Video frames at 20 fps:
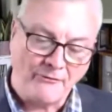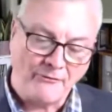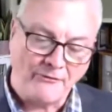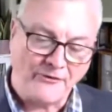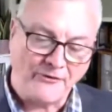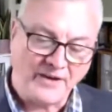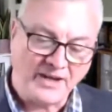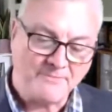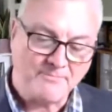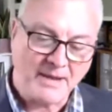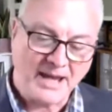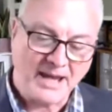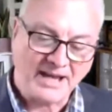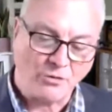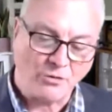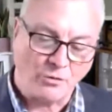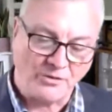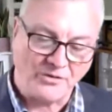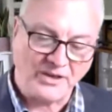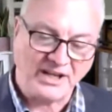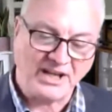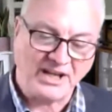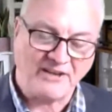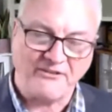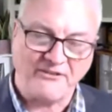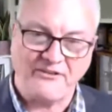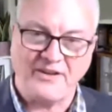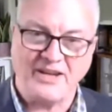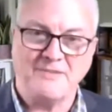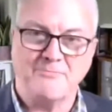feedback, authentic
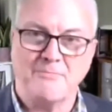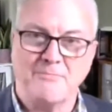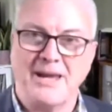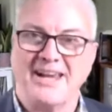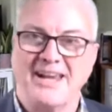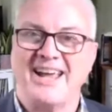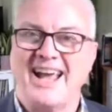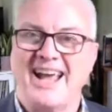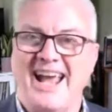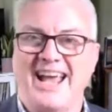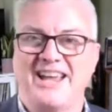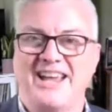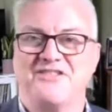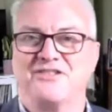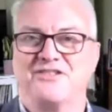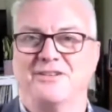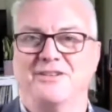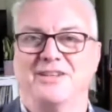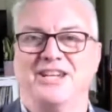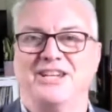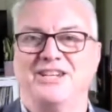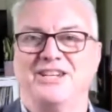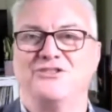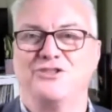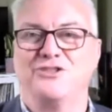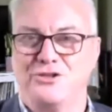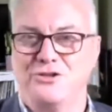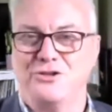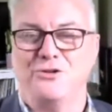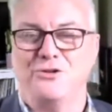feedback, has to lead
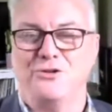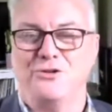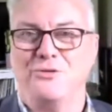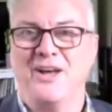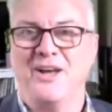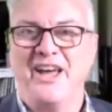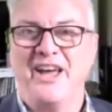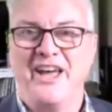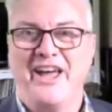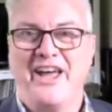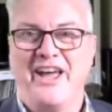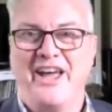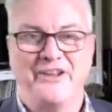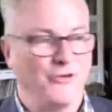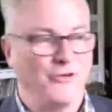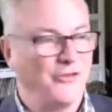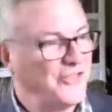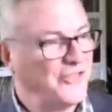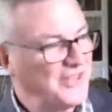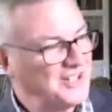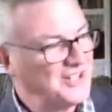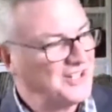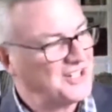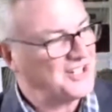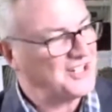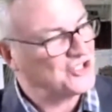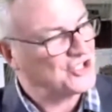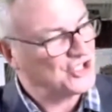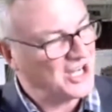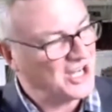to an
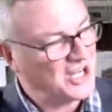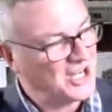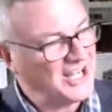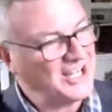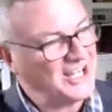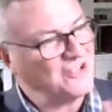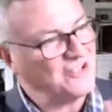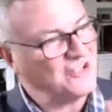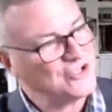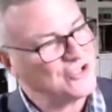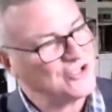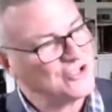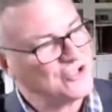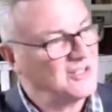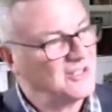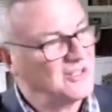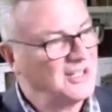authentic change